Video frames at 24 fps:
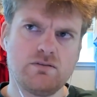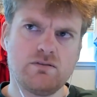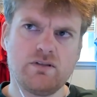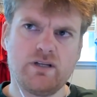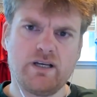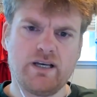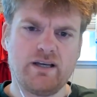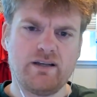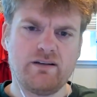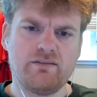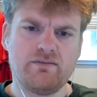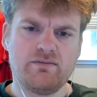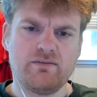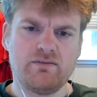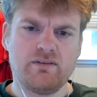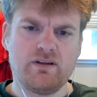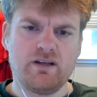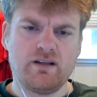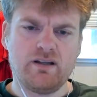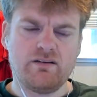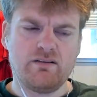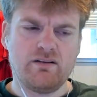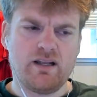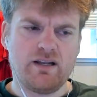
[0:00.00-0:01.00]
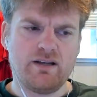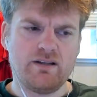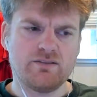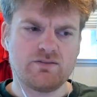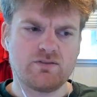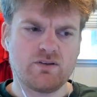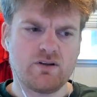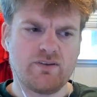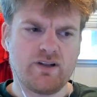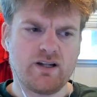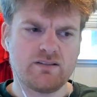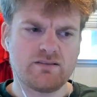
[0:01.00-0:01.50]
any
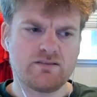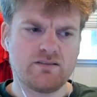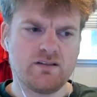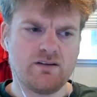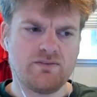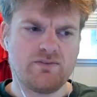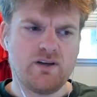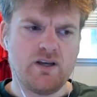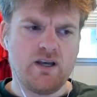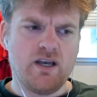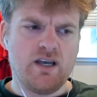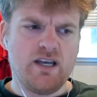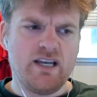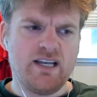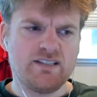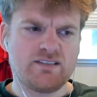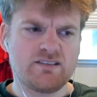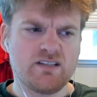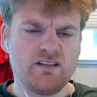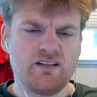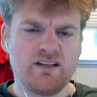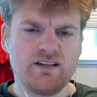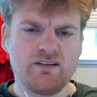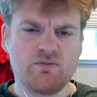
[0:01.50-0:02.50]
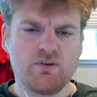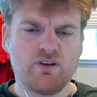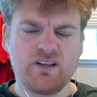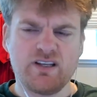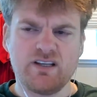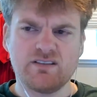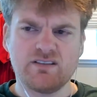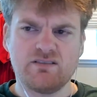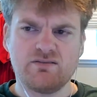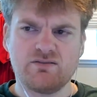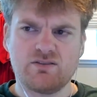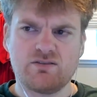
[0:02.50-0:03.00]
sort of that stuff, it suddenly really
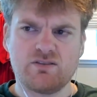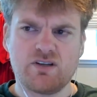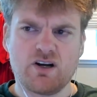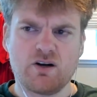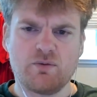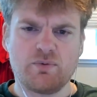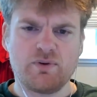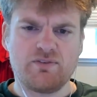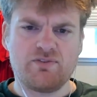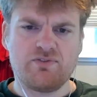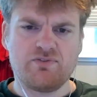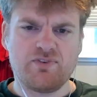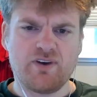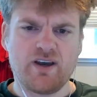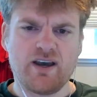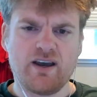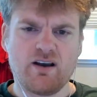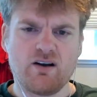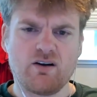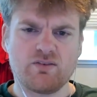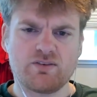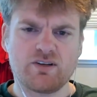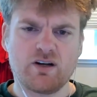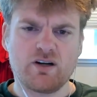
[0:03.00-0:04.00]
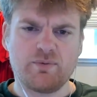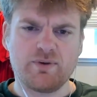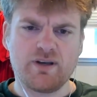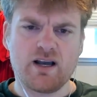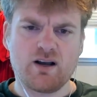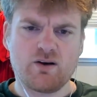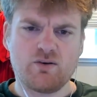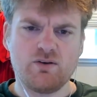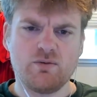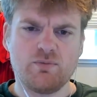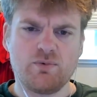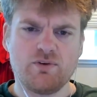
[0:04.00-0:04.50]
isn't terribly fair or terribly
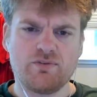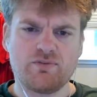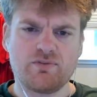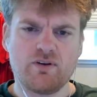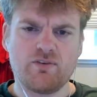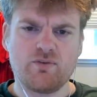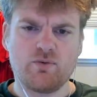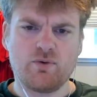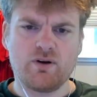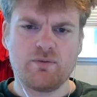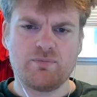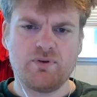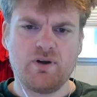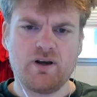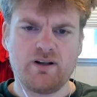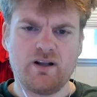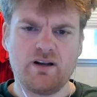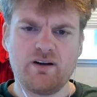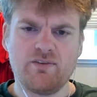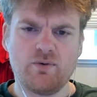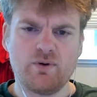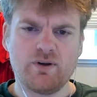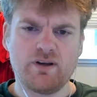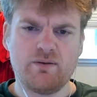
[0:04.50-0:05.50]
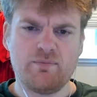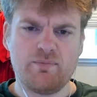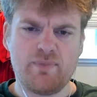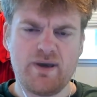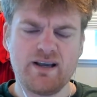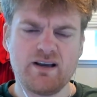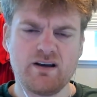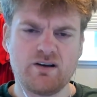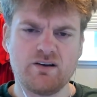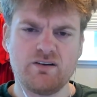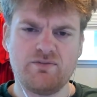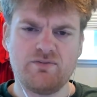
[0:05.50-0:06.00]
equitable for everyone applying. Not everyone can
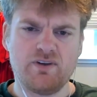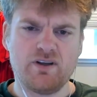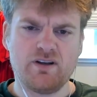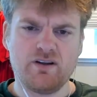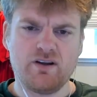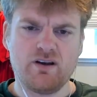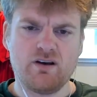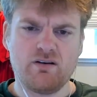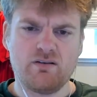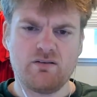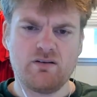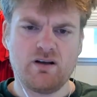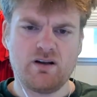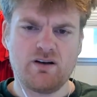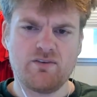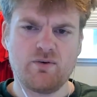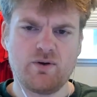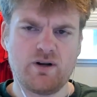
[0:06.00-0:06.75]
make a good video. Not everyone